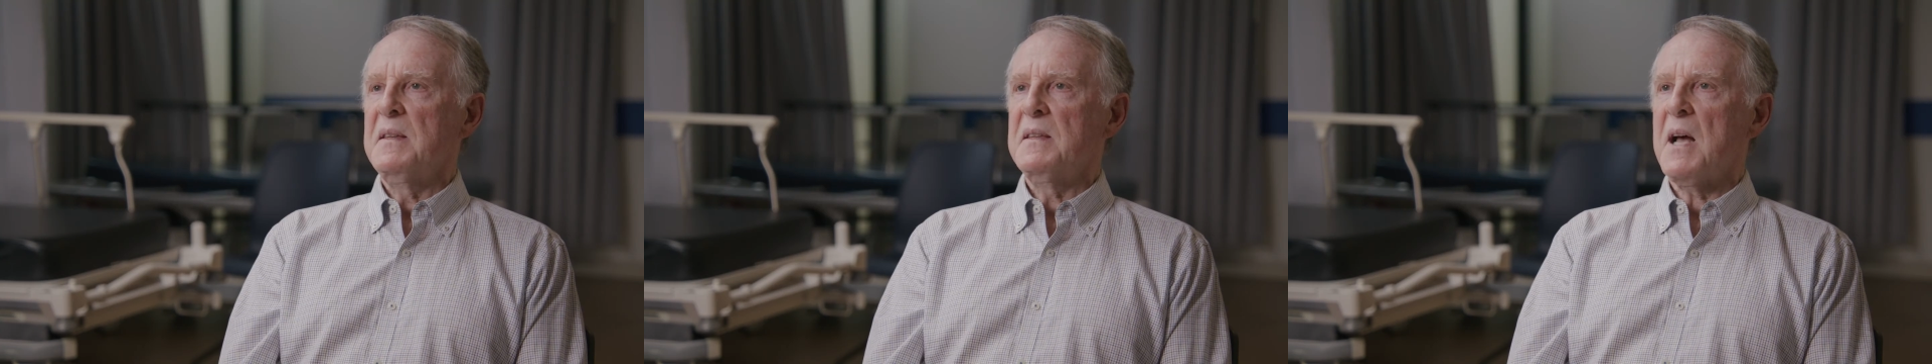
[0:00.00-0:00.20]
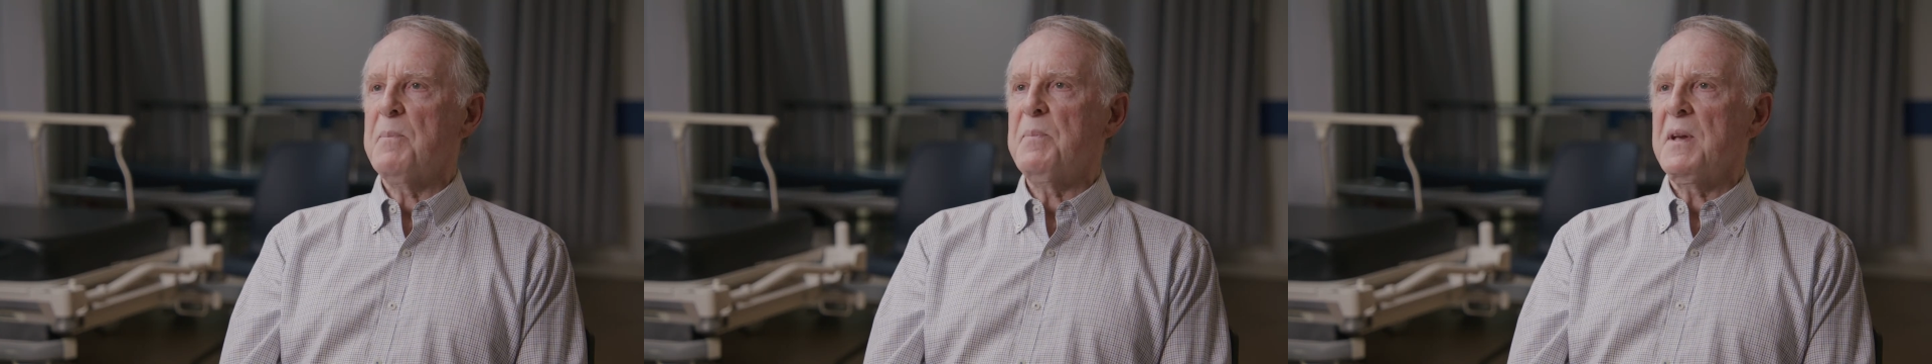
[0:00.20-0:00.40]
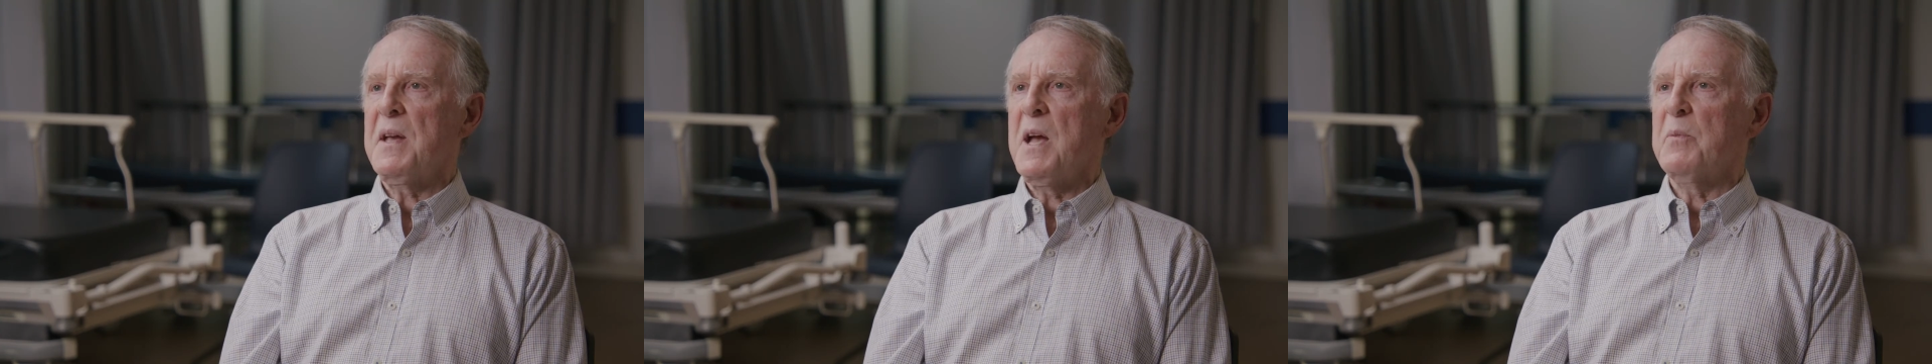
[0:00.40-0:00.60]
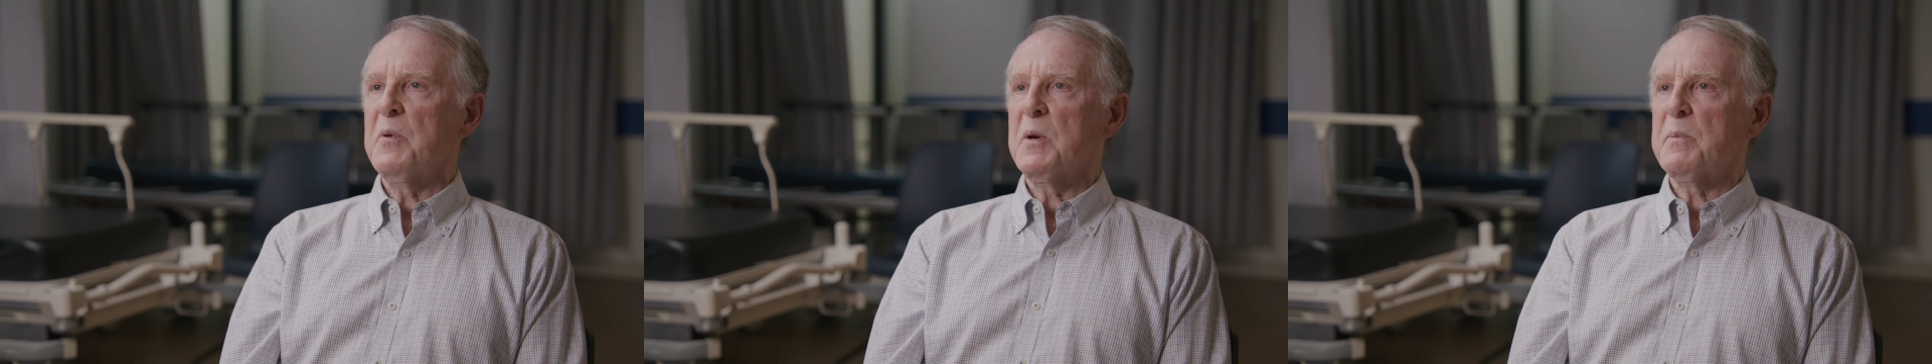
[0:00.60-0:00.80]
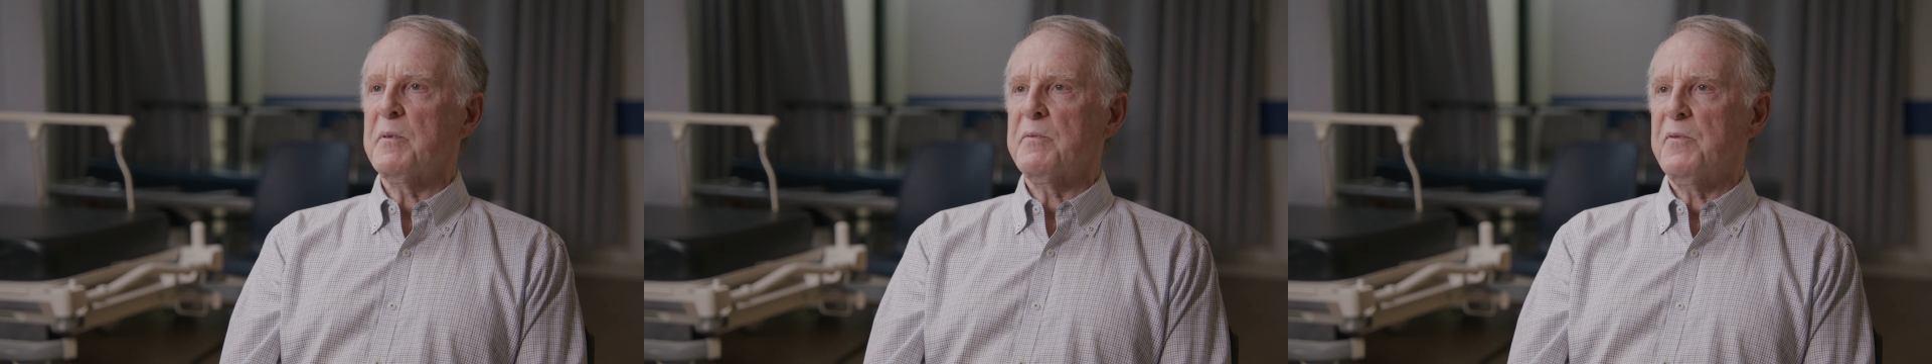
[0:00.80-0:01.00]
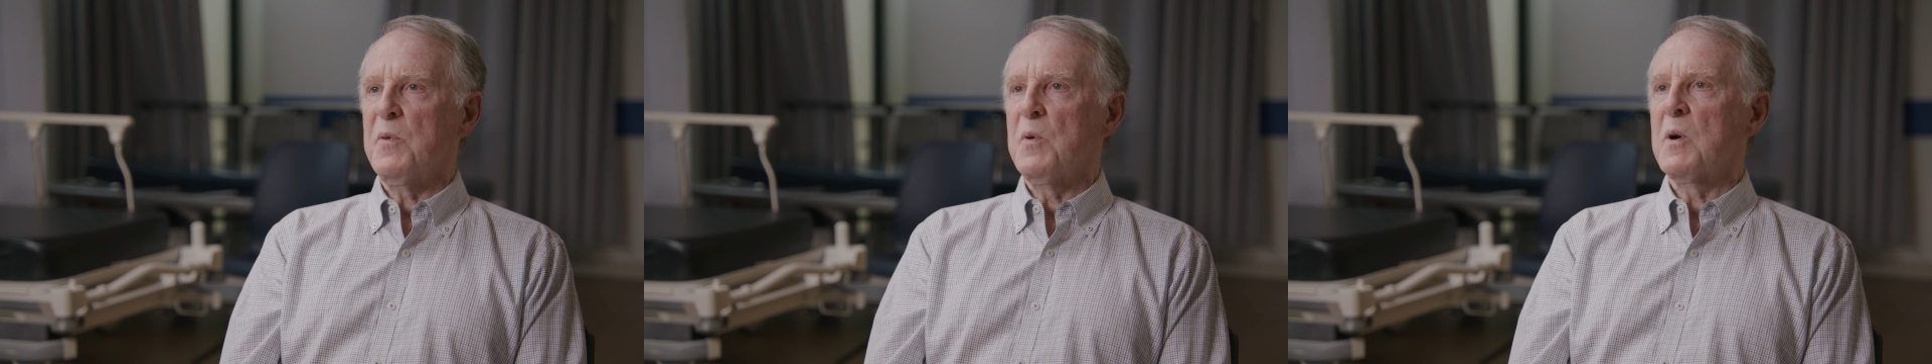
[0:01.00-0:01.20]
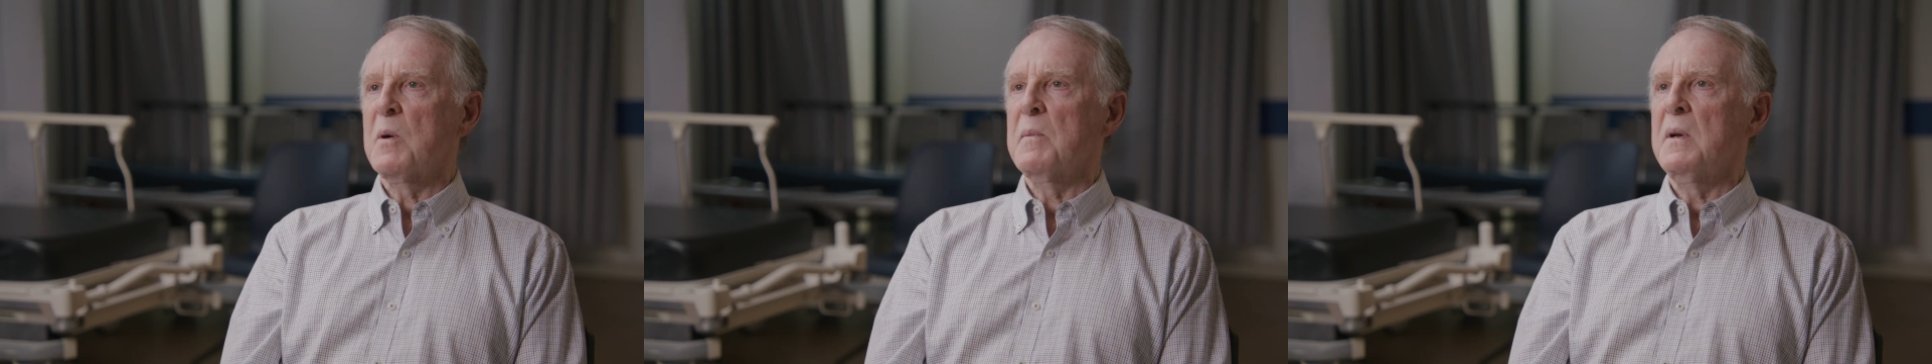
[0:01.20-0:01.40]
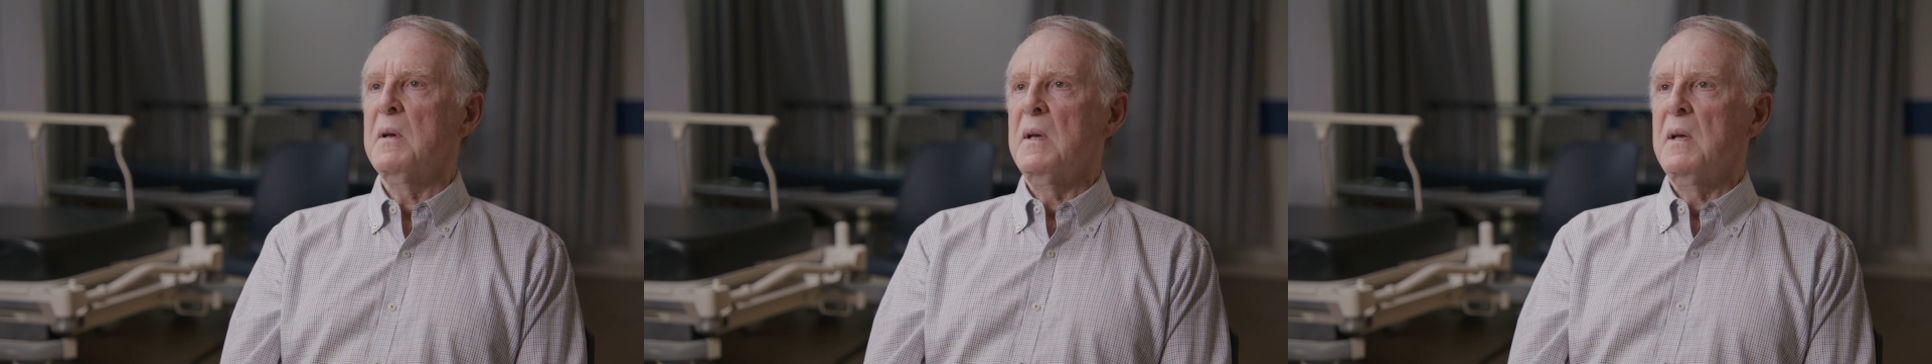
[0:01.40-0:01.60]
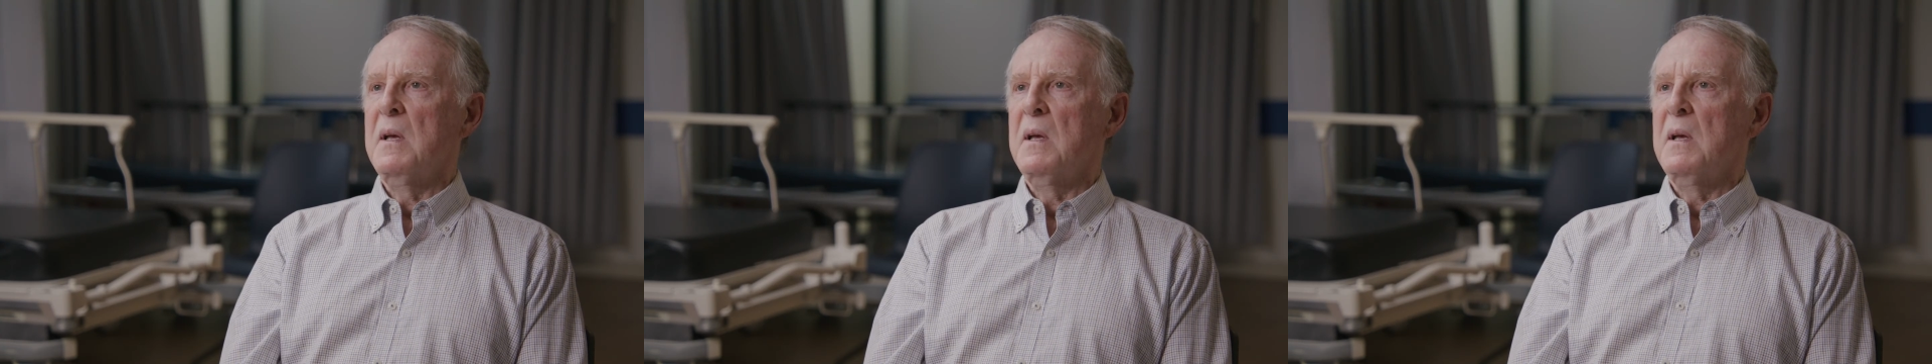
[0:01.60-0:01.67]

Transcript: not being able to perform